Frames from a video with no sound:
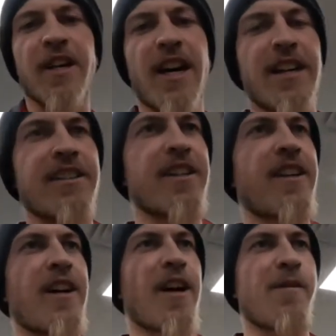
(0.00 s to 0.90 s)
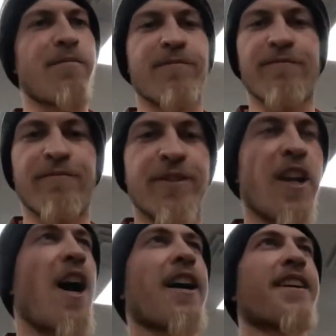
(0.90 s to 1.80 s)
guys. I'm
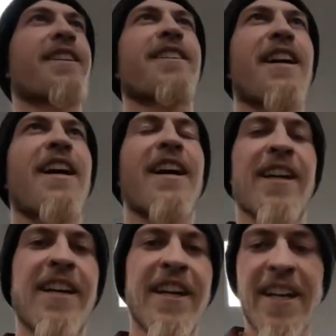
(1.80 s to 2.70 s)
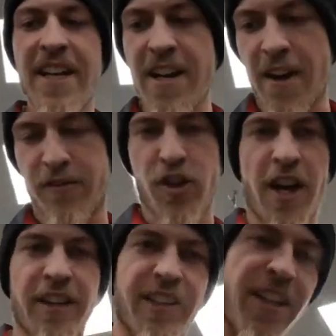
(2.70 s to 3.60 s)
not gonna lie. I've
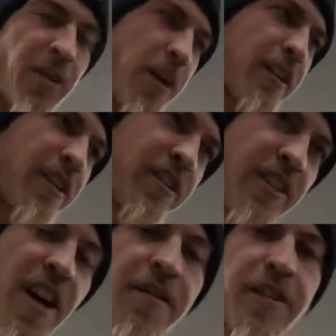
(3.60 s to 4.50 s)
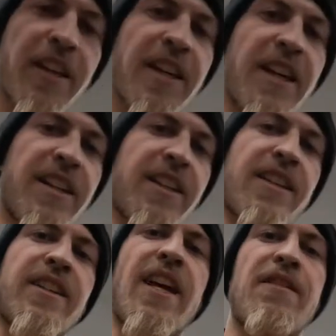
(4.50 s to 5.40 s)
tried the TIG welding stuff and it kind
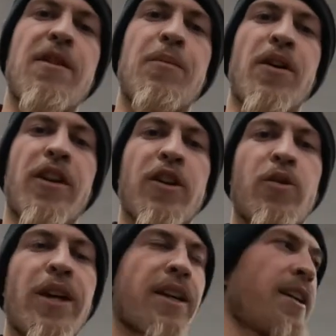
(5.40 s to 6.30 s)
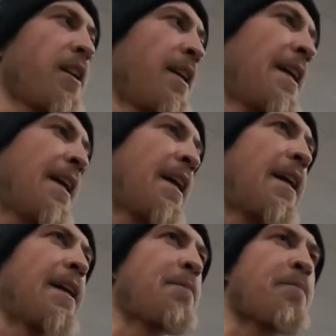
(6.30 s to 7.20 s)
of gave up on it quick.
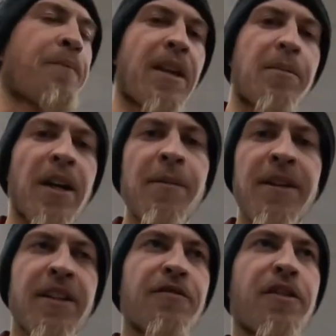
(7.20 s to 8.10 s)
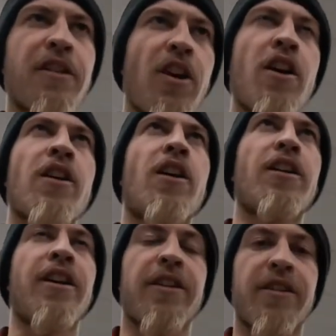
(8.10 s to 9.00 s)
But I'm in this for the long haul
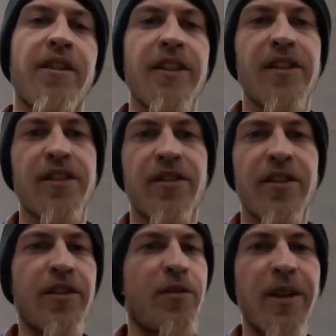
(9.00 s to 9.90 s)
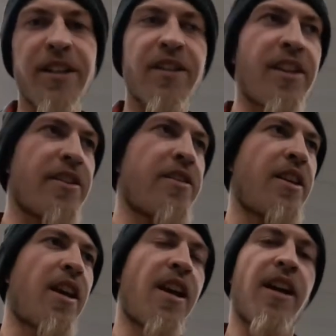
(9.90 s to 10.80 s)
here. This is the new business,
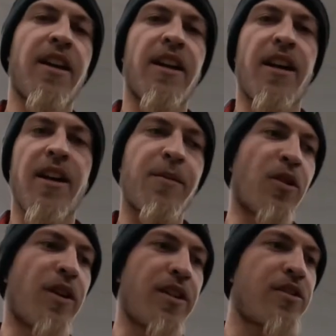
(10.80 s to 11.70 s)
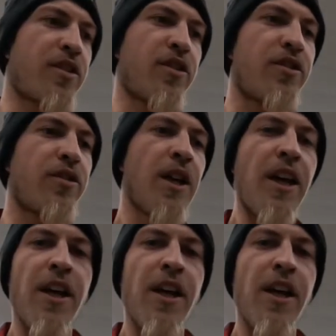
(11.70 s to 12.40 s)
and I am going to